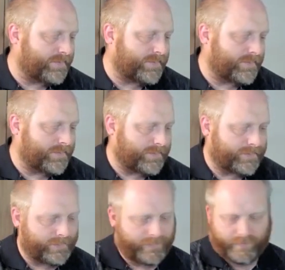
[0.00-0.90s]

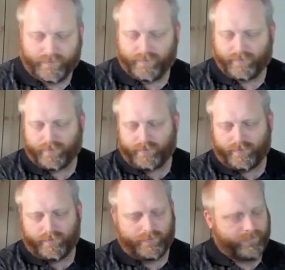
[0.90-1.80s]

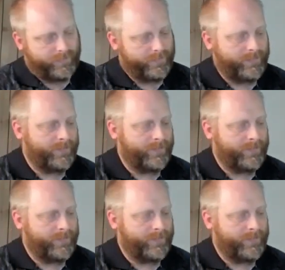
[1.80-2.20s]
Nothing is said.